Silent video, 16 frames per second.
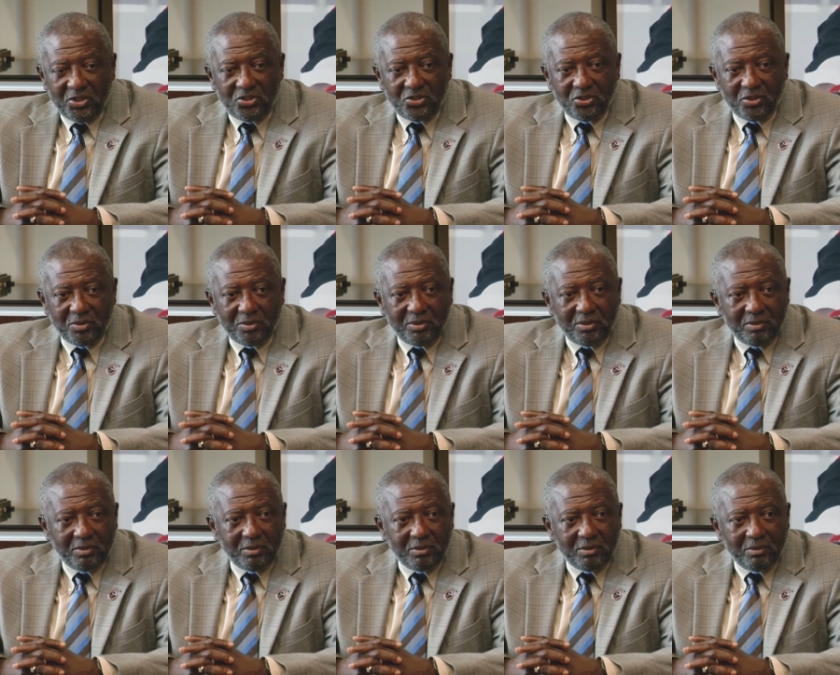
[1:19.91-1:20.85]
all
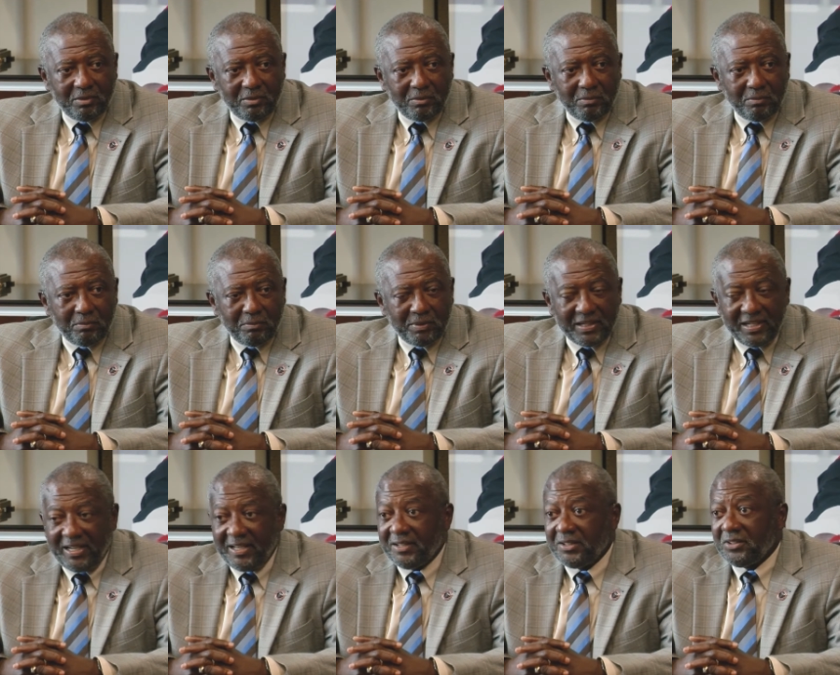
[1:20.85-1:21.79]
discussed
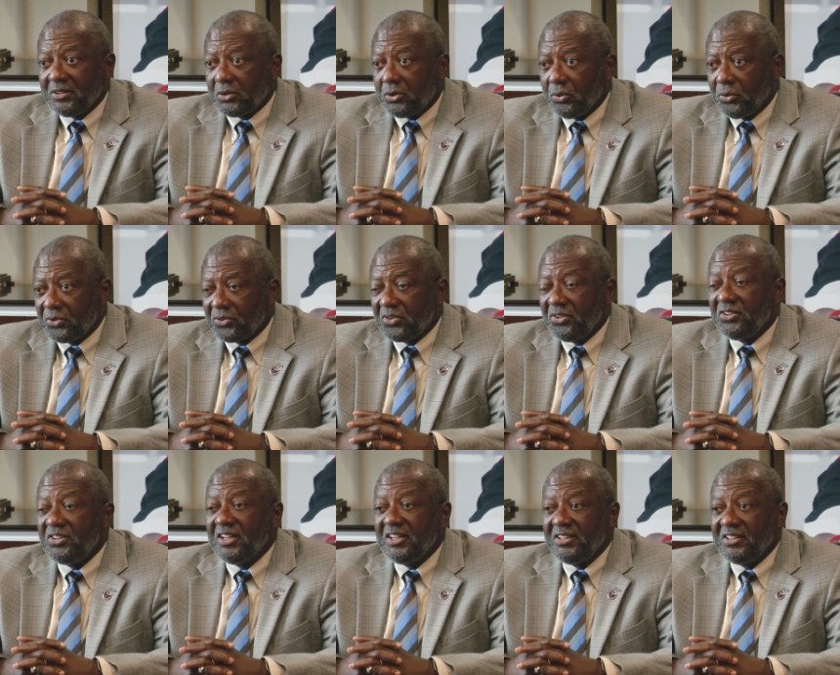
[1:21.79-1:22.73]

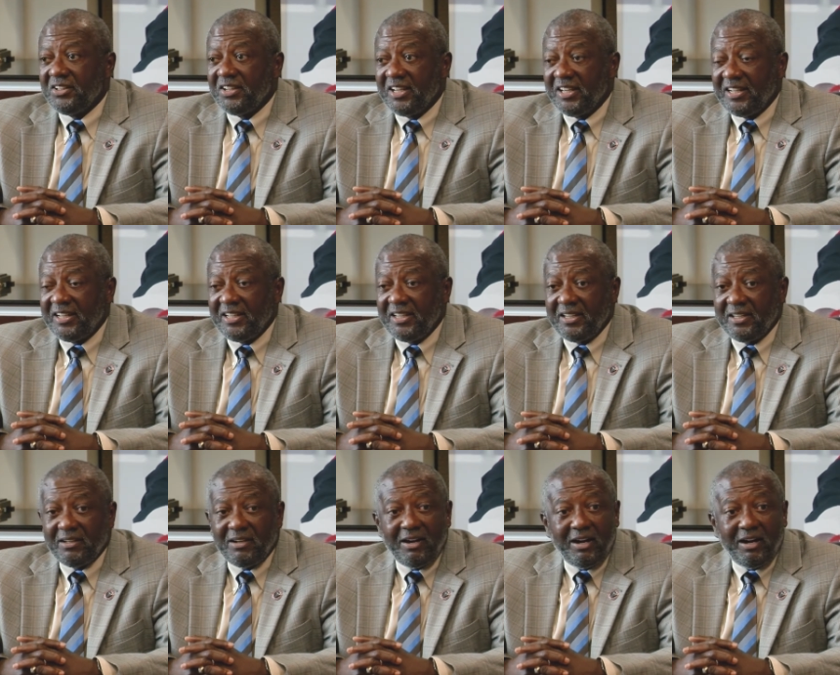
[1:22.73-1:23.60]
recently over the last few